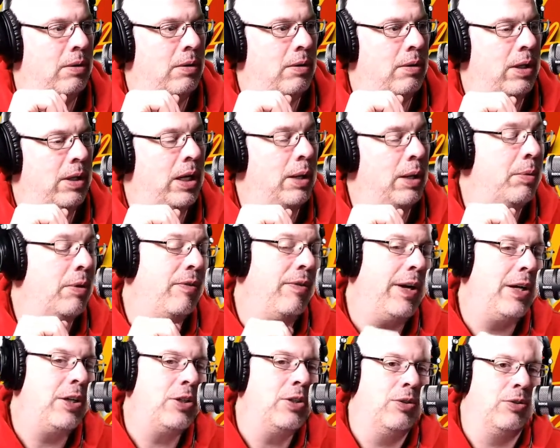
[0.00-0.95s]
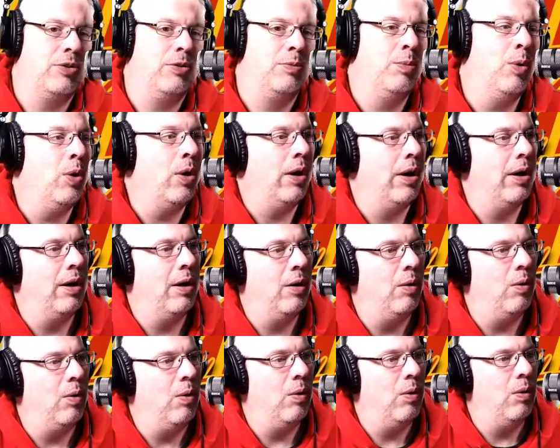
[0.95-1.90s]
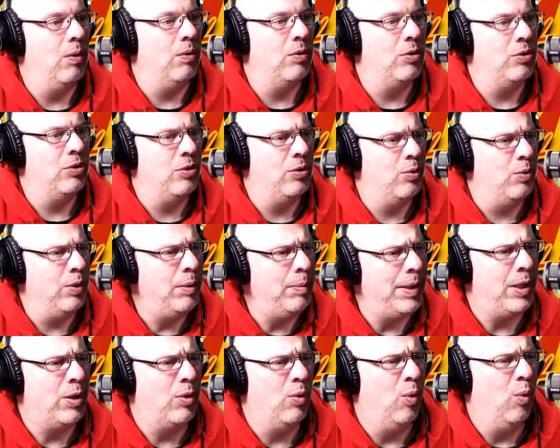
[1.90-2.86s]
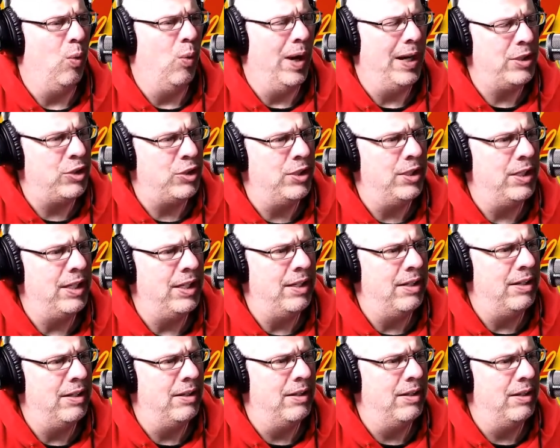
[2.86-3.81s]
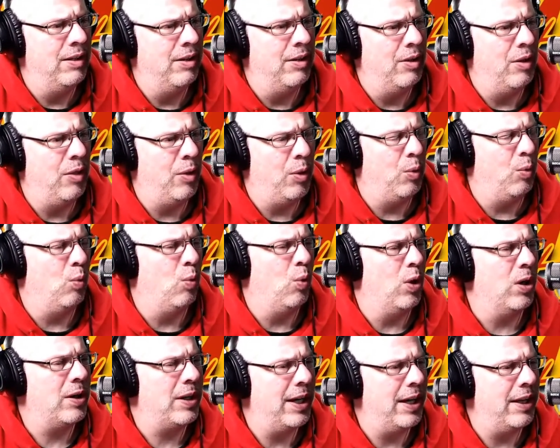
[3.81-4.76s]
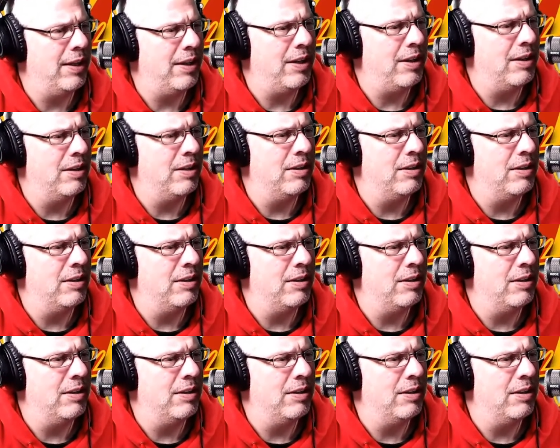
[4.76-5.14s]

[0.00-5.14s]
In a professional sport, should we be questioning their work ethic?